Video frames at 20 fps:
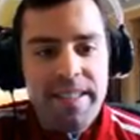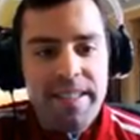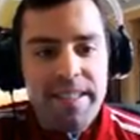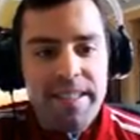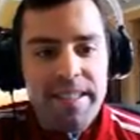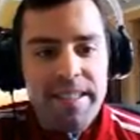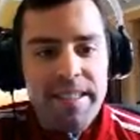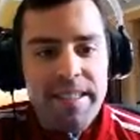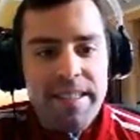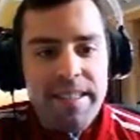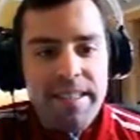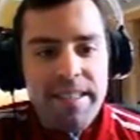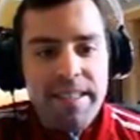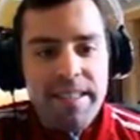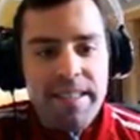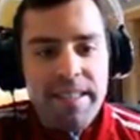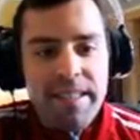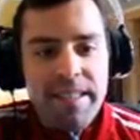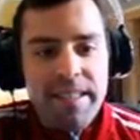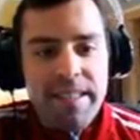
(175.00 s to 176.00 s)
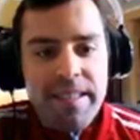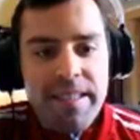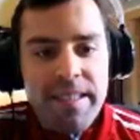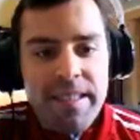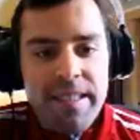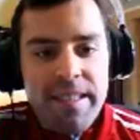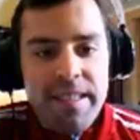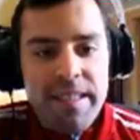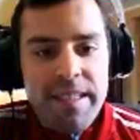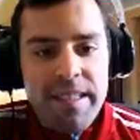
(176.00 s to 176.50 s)

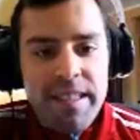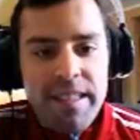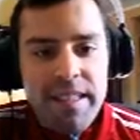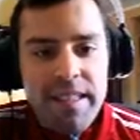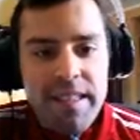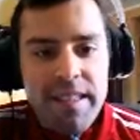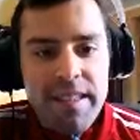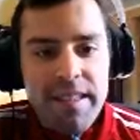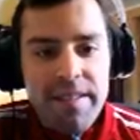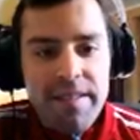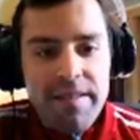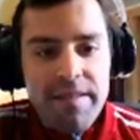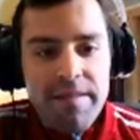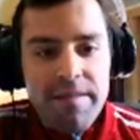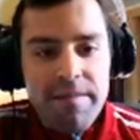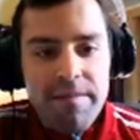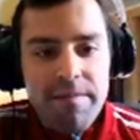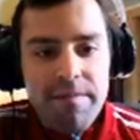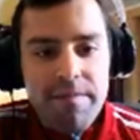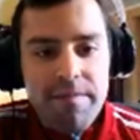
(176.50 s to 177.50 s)
(silence)